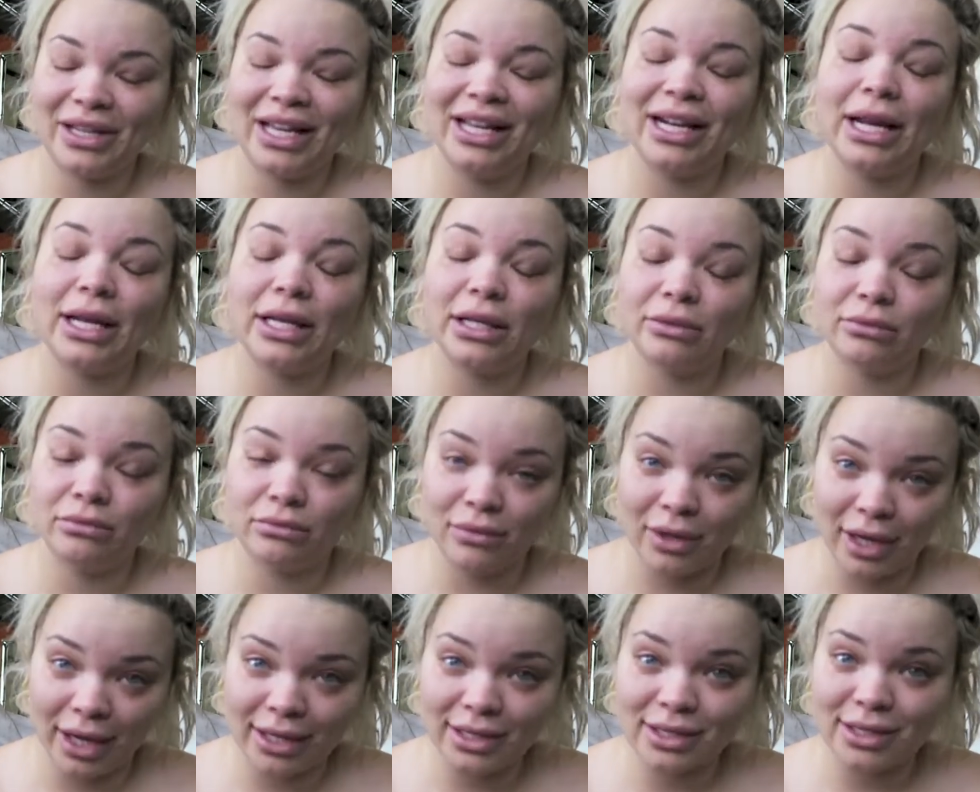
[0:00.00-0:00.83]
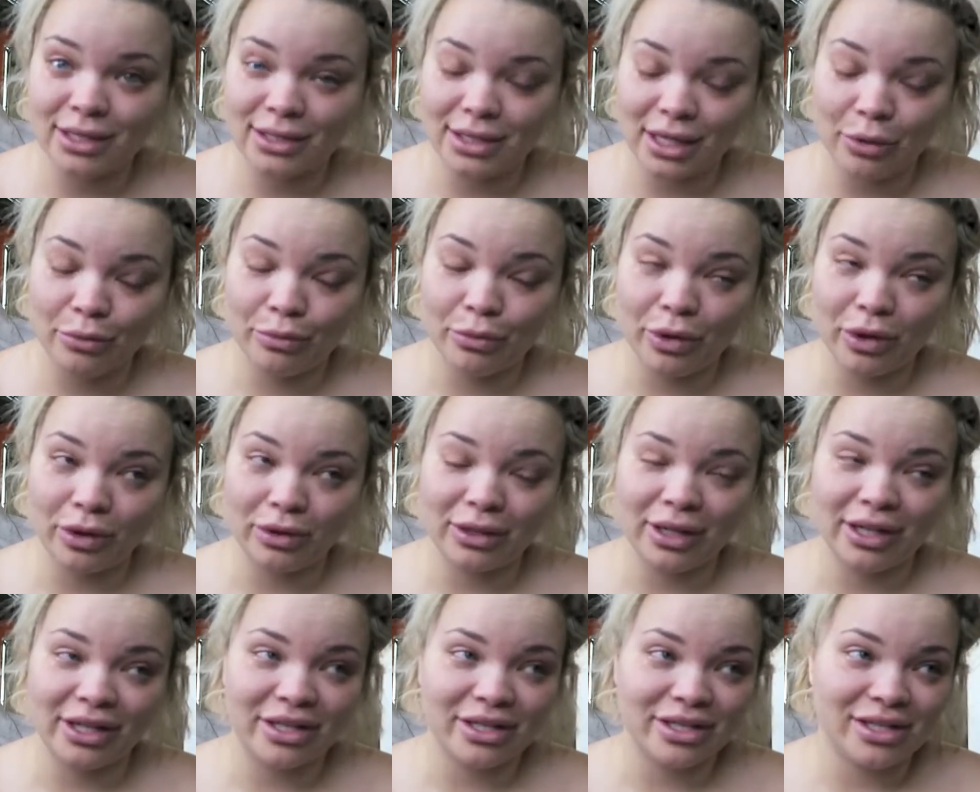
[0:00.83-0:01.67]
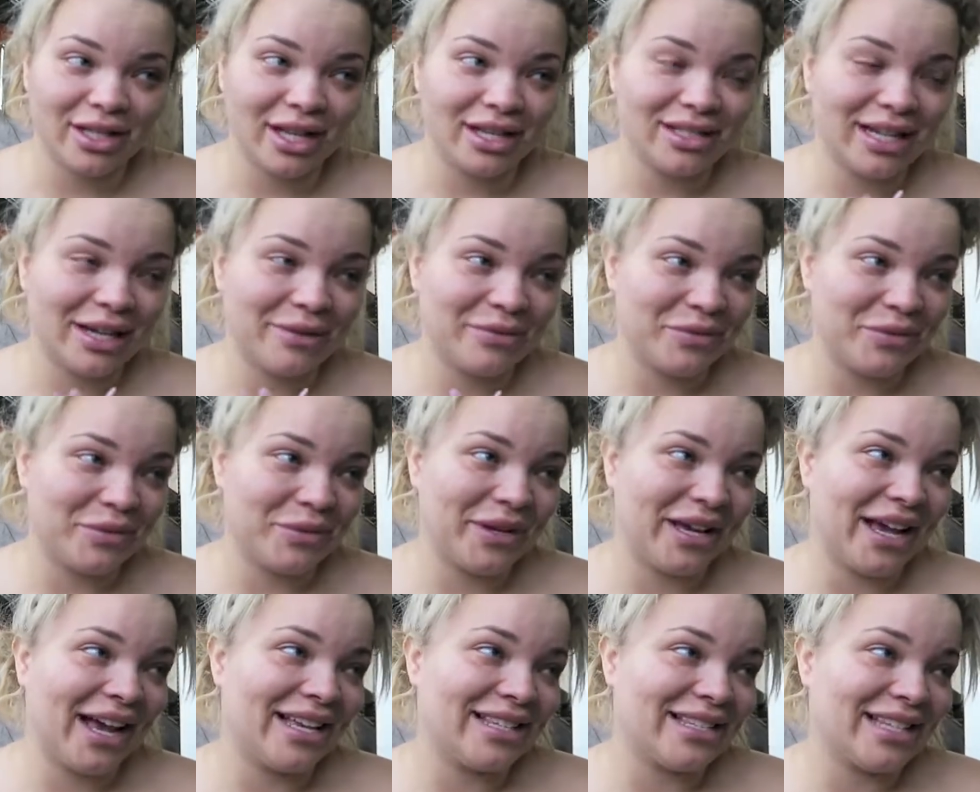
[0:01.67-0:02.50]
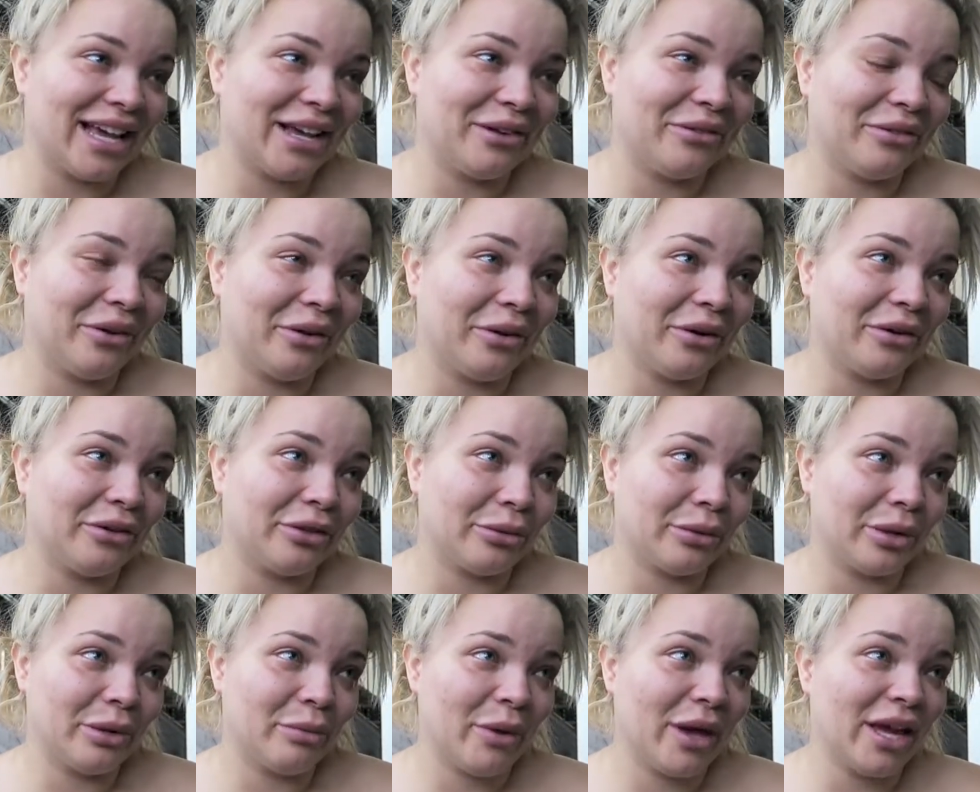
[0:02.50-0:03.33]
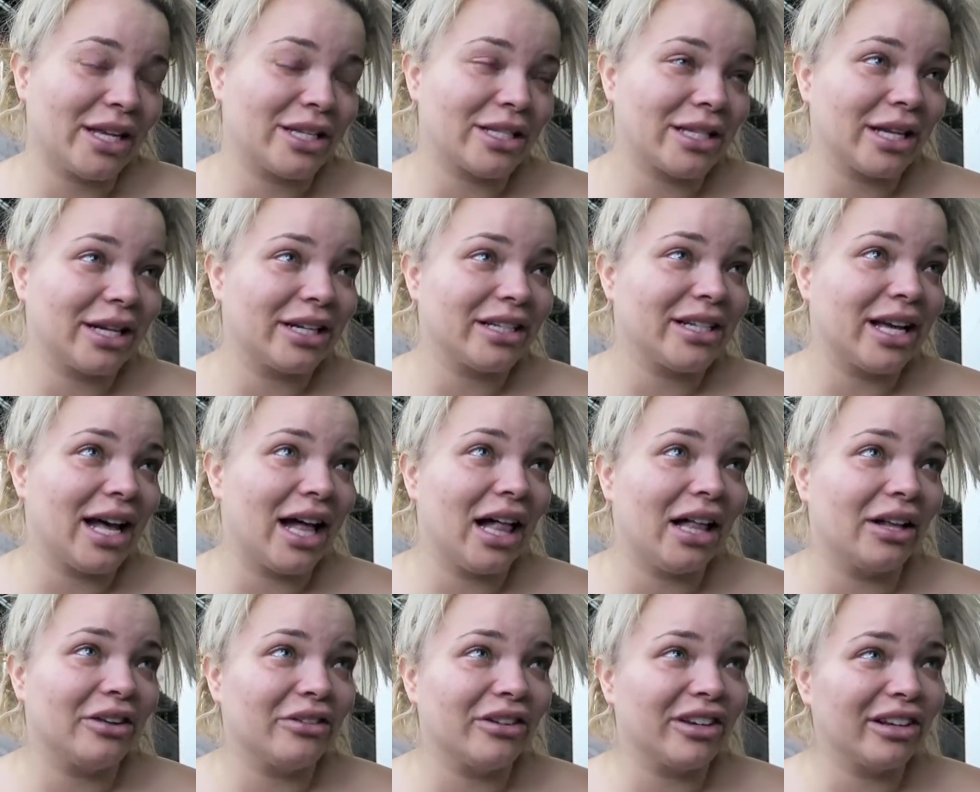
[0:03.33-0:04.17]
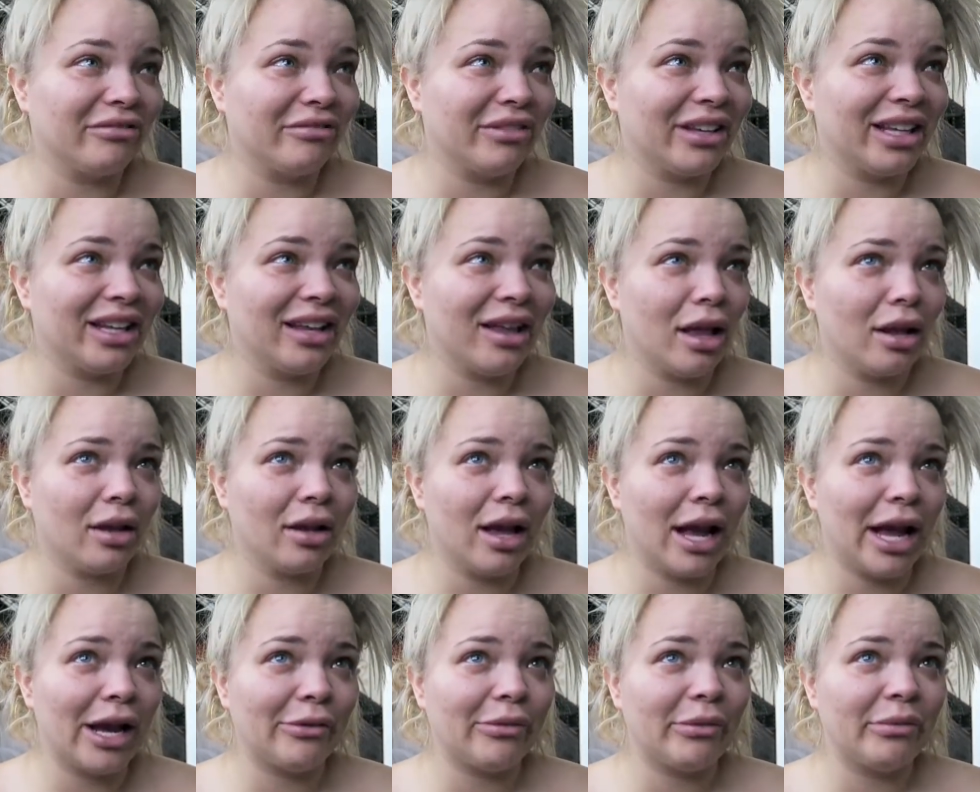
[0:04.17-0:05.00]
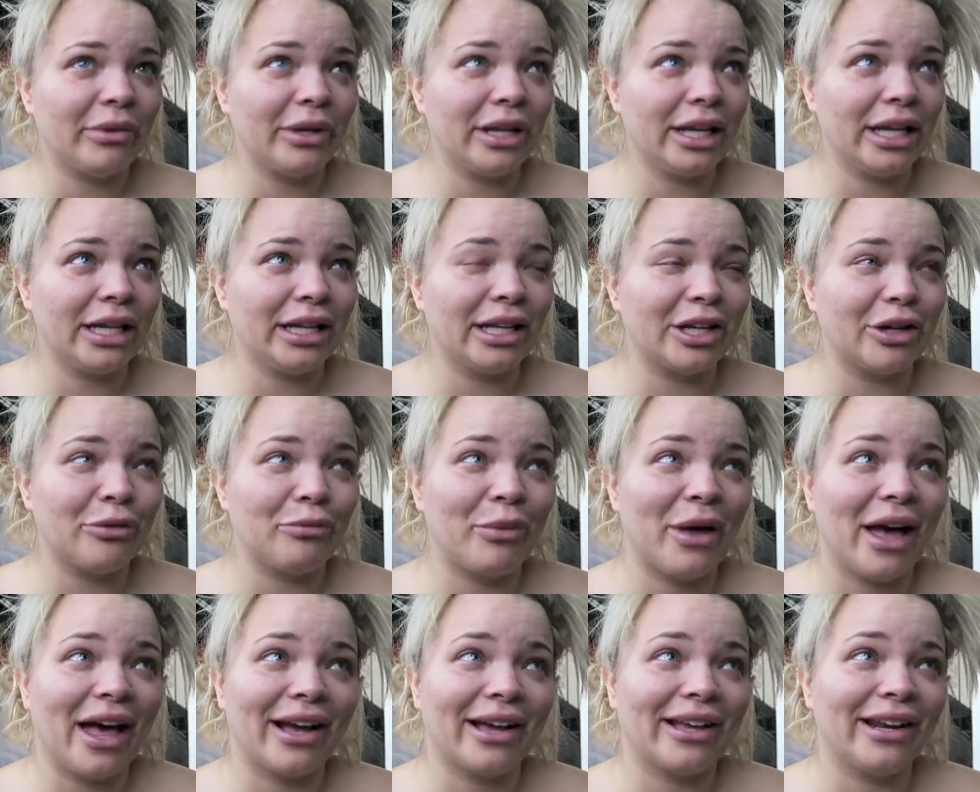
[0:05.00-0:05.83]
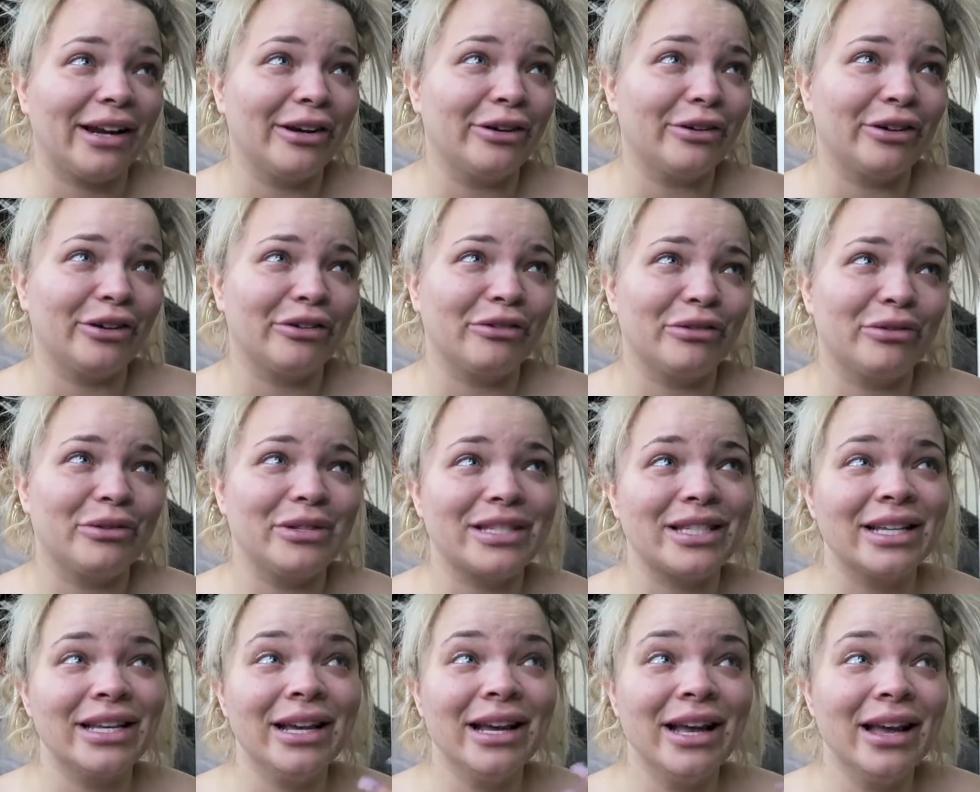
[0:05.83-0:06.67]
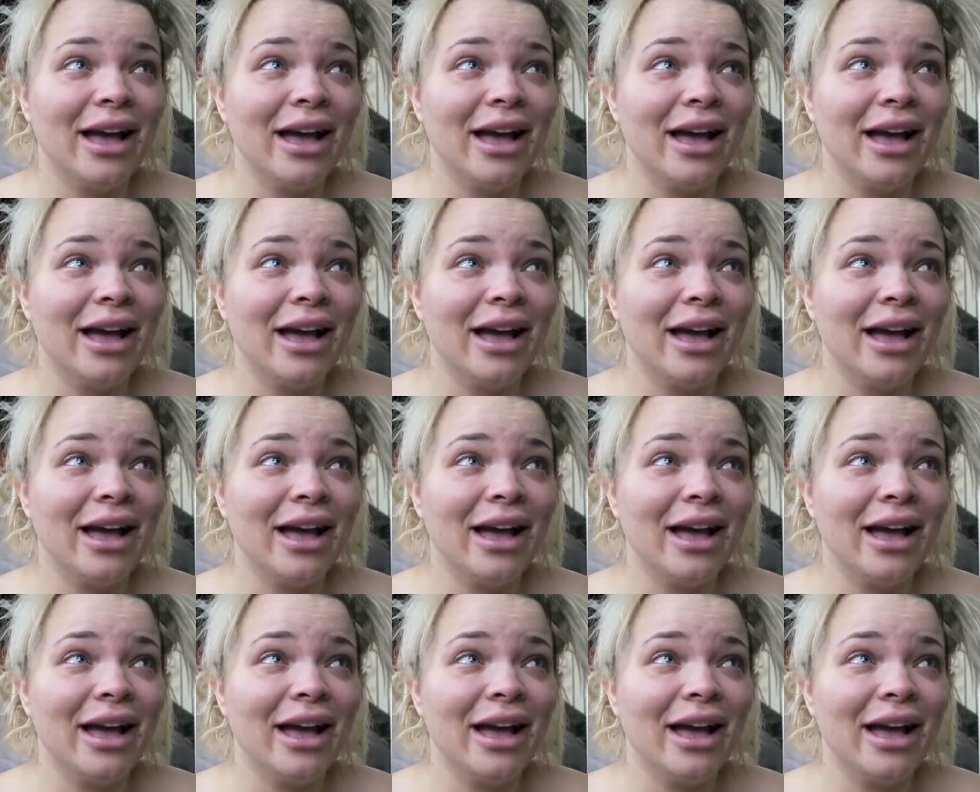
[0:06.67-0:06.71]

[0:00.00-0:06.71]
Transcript: And I sent out bulk letters a lot of times, but I wrote a 3-page letter to Alan Rickman, and I remember getting a letter back, and I don't know if it was